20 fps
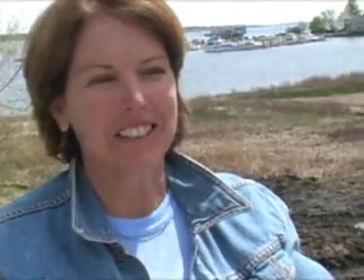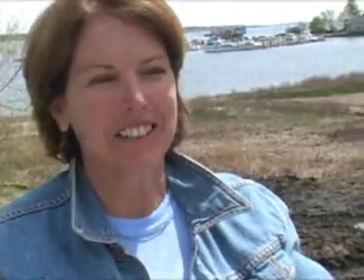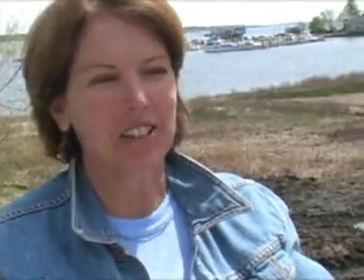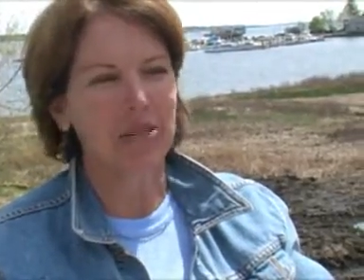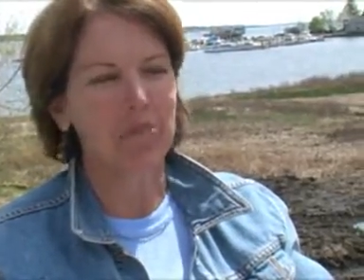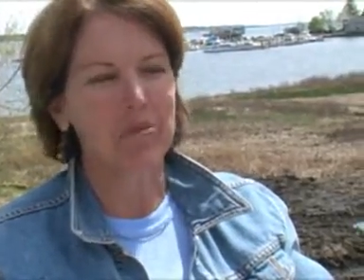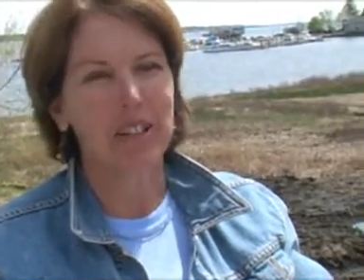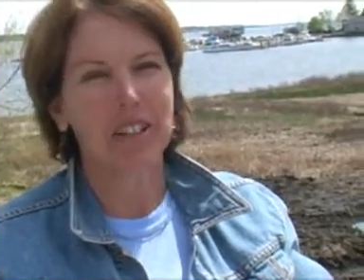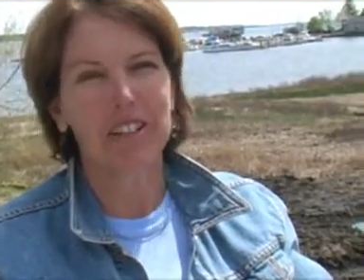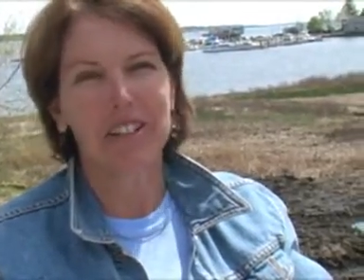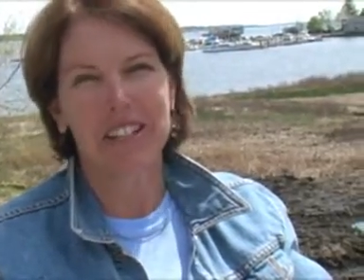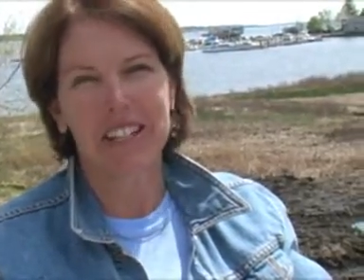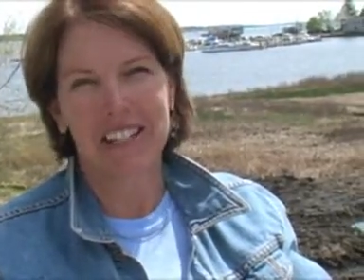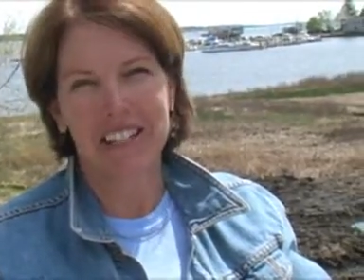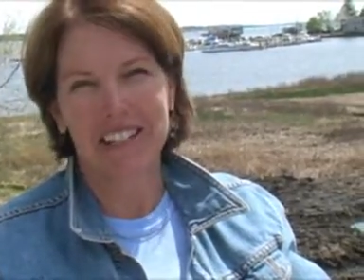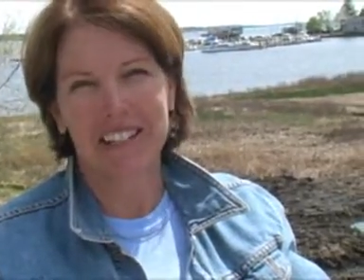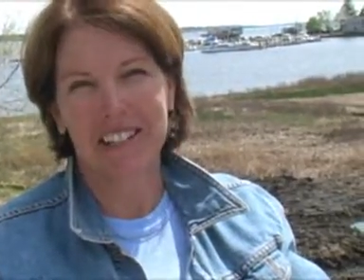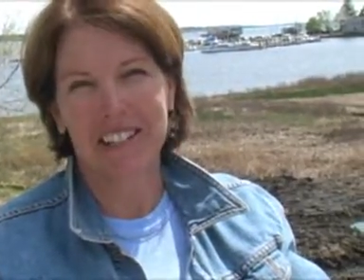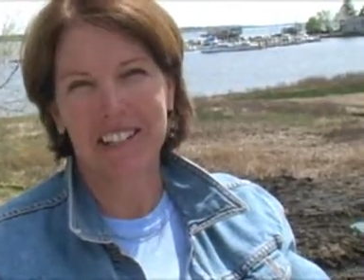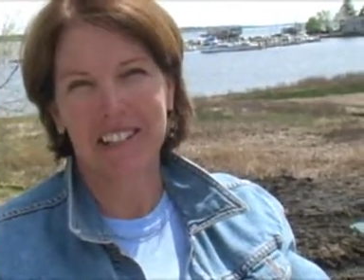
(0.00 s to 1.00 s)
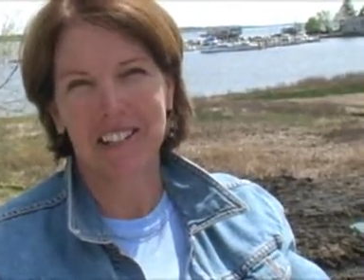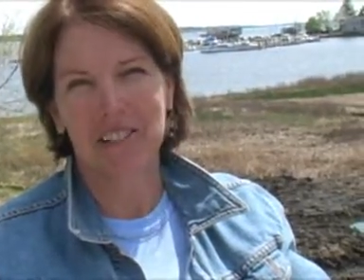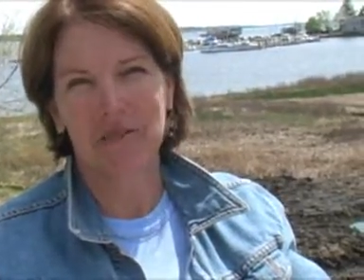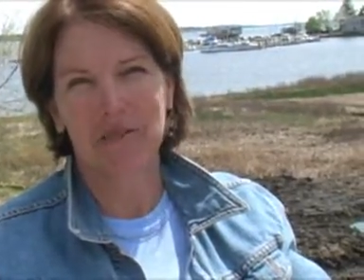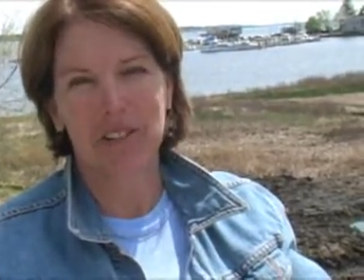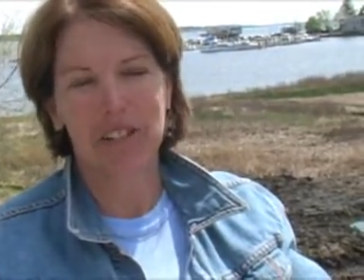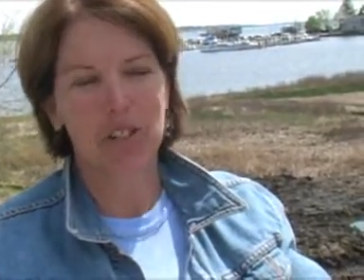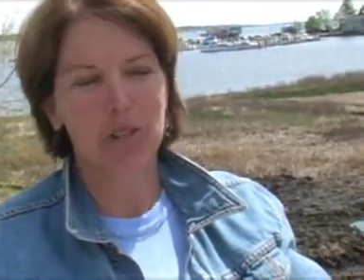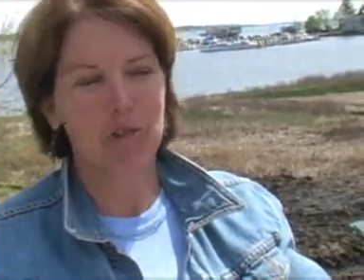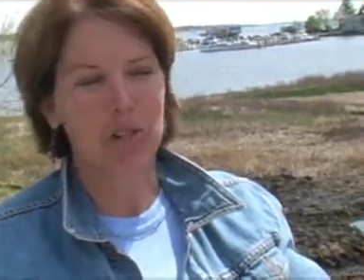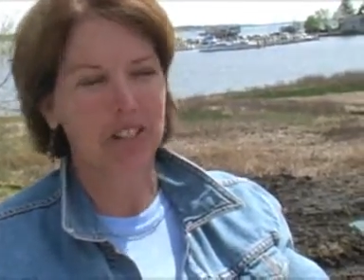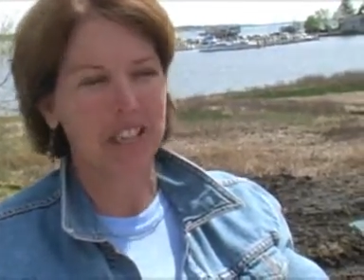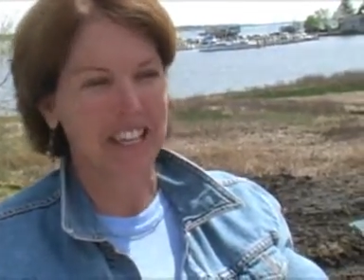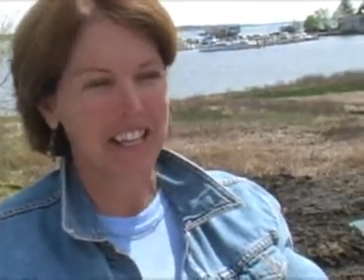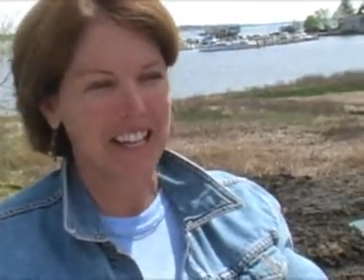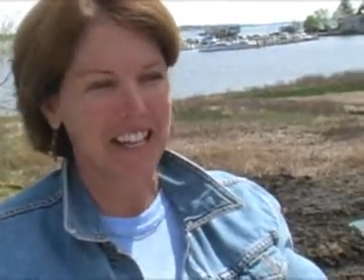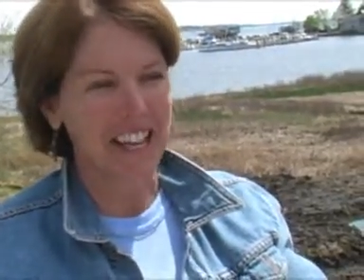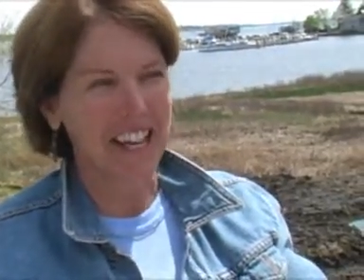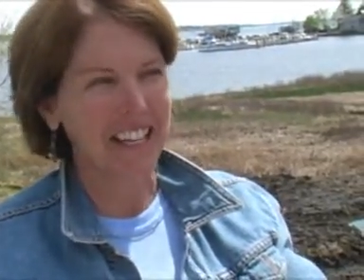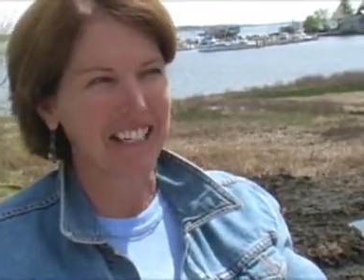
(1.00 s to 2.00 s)
abilities,
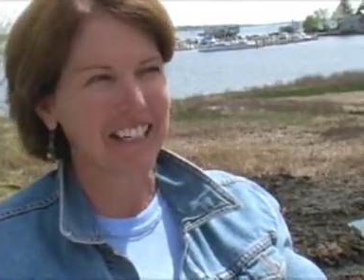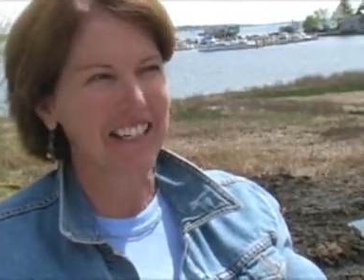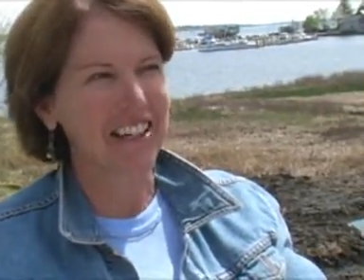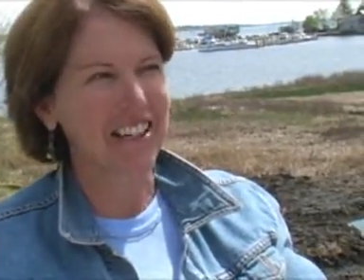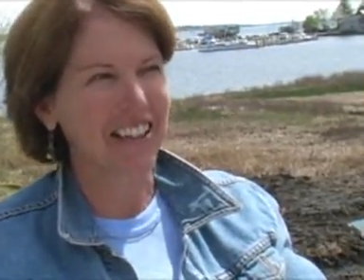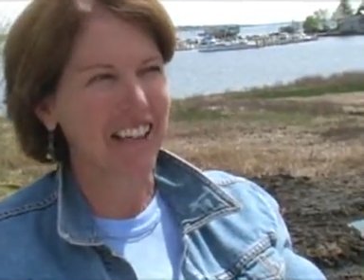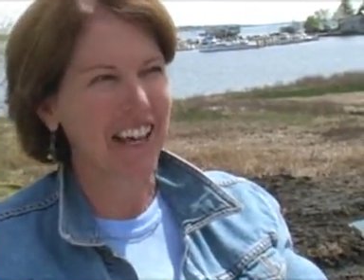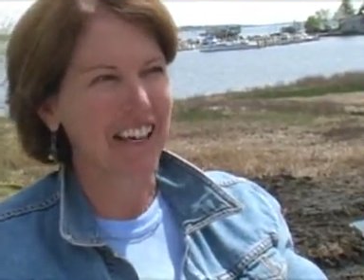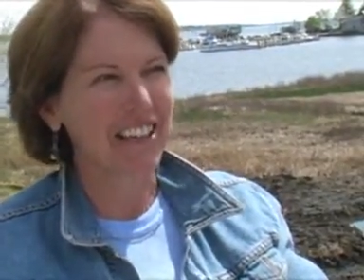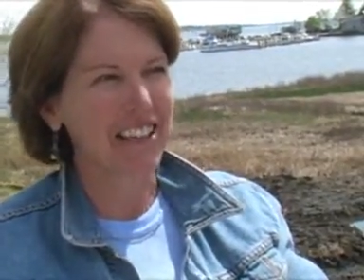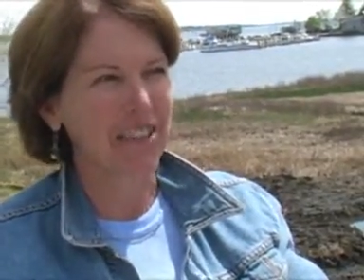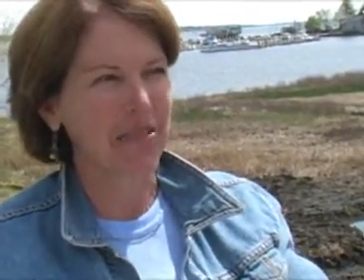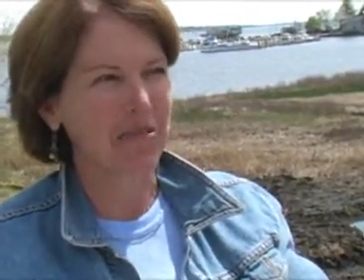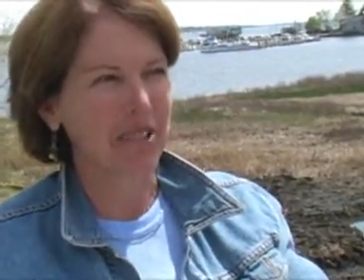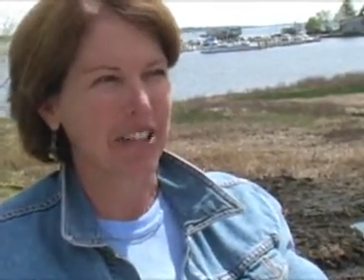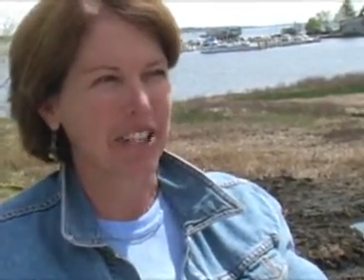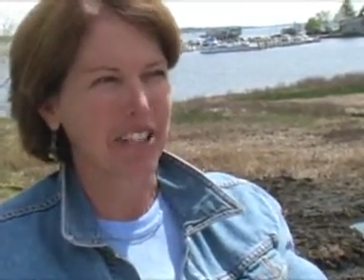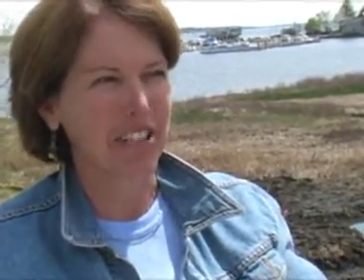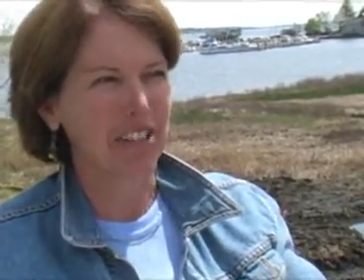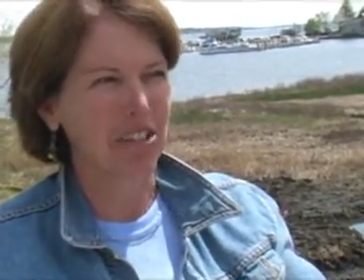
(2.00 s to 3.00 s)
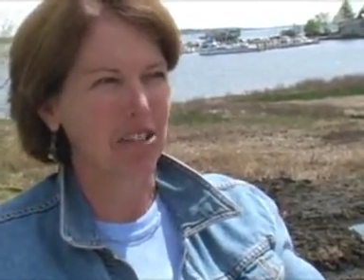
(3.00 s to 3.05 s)
individually and collectively,